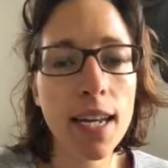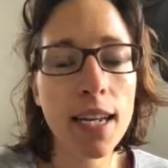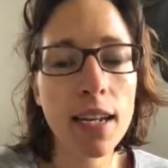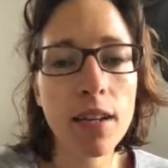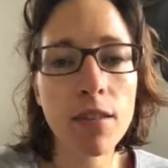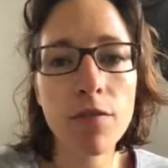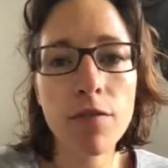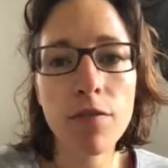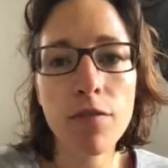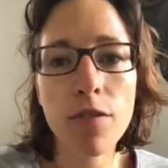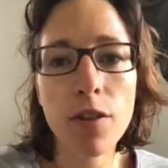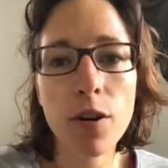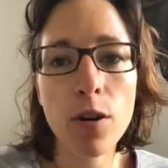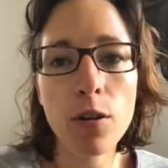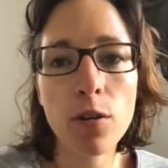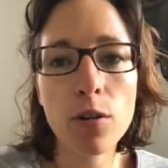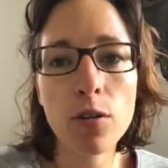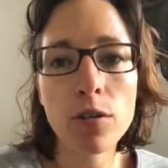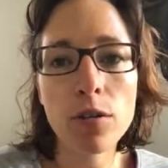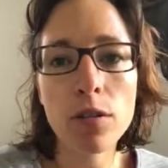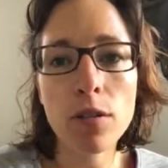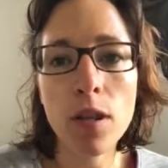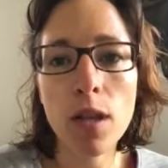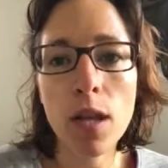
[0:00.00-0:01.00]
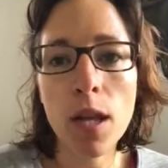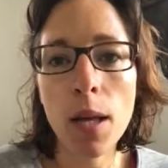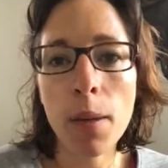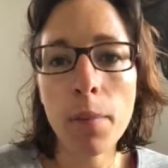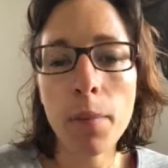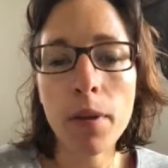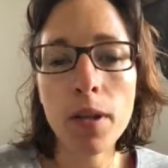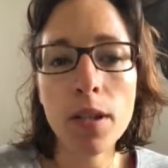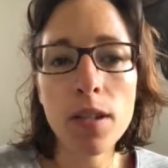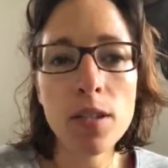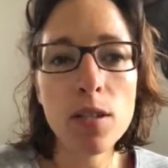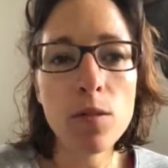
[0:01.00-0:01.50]
let it unfold?
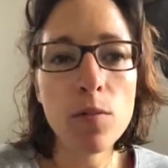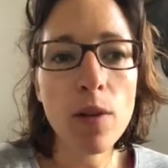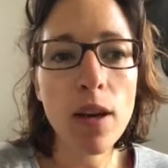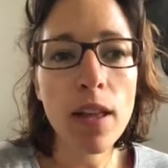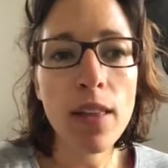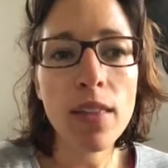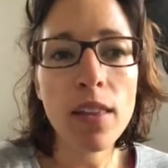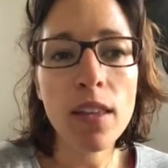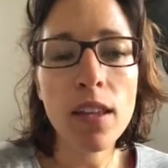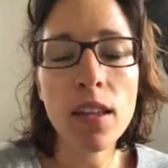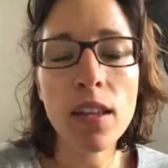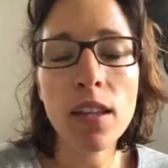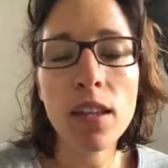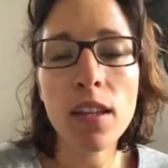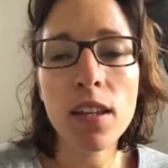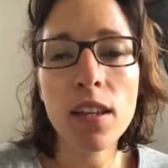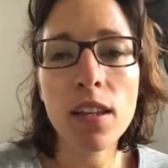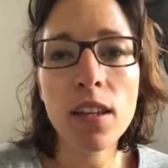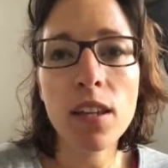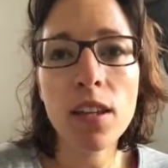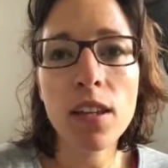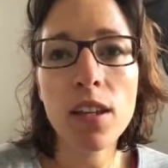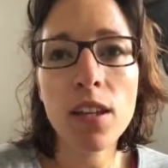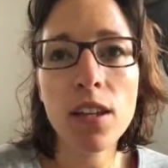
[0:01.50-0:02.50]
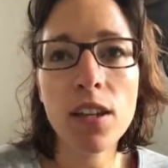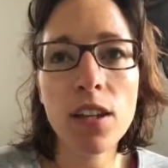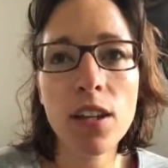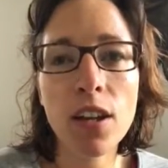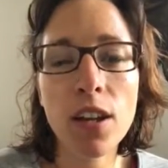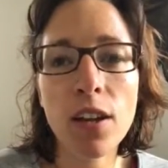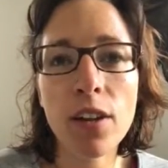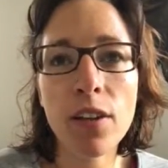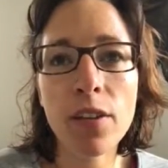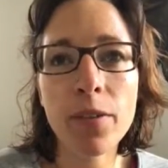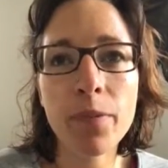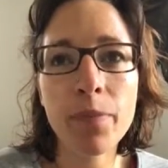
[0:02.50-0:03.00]
Because whether, you
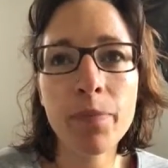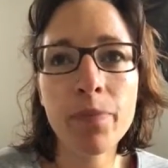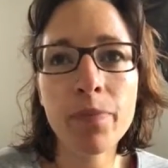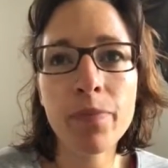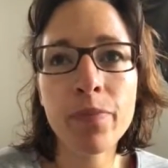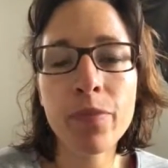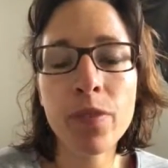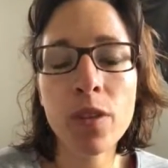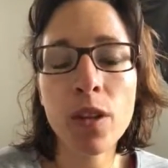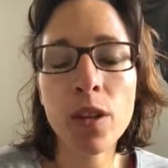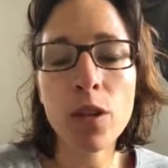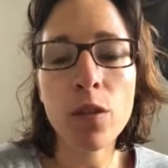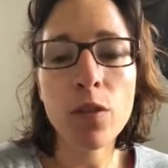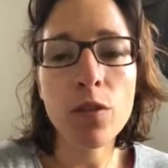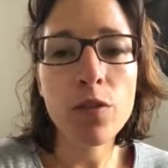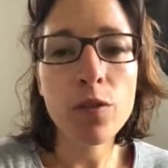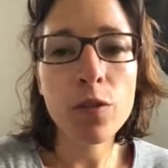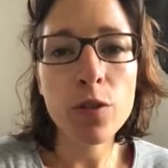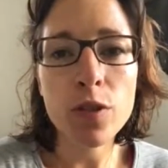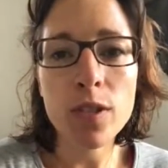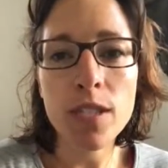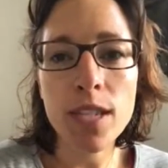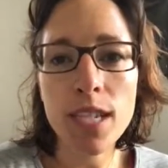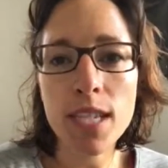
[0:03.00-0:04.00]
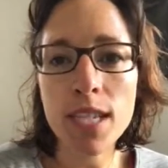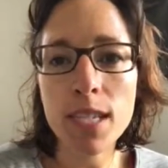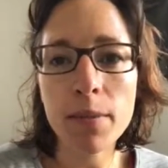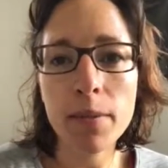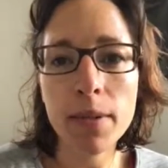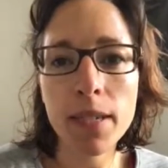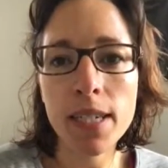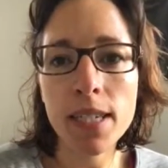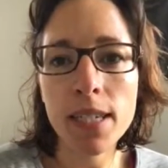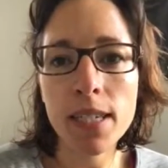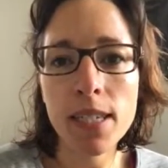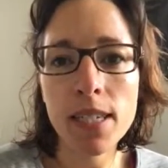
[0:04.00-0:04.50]
know, you're 4
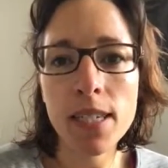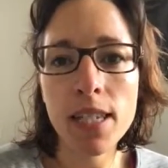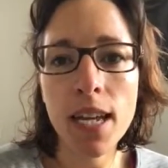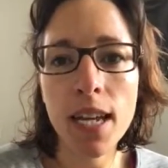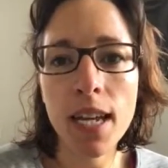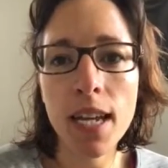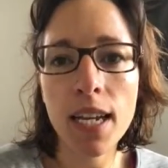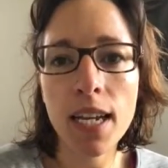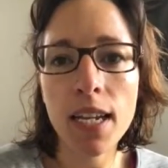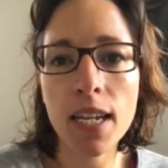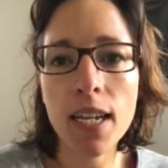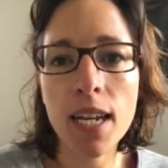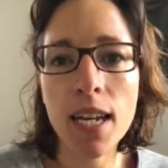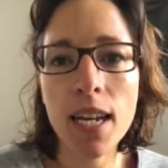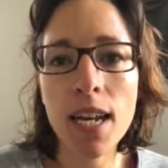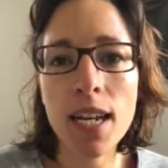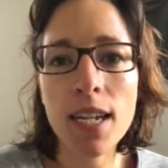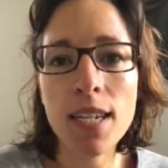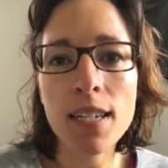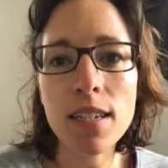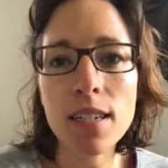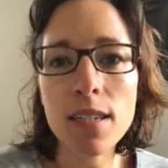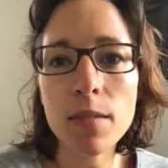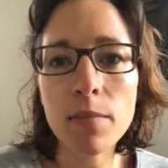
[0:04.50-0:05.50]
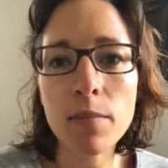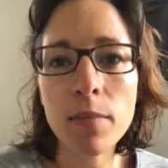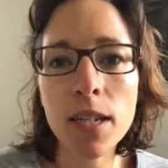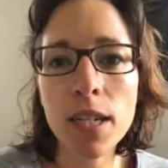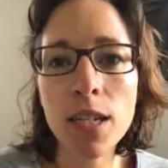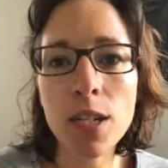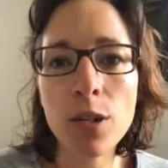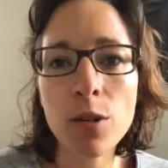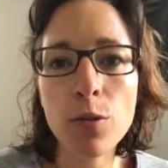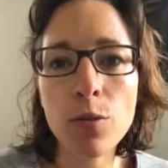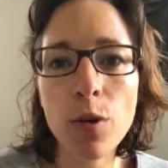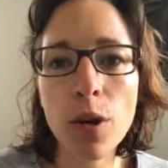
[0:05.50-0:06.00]
centimetres, say, doesn't
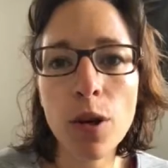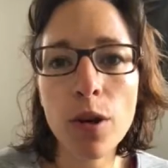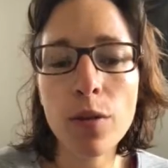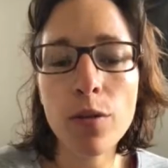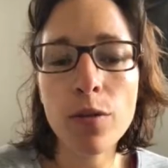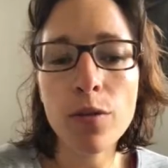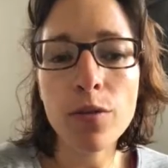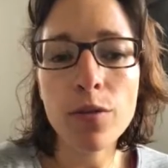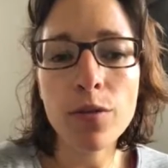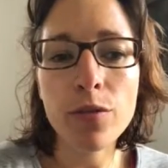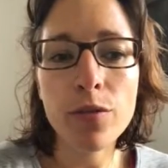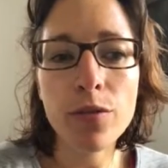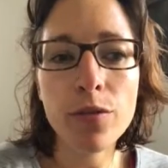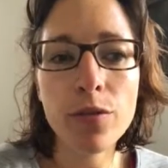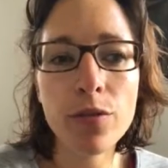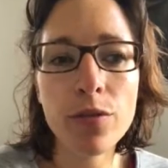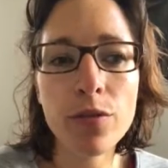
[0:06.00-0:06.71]
mean you won't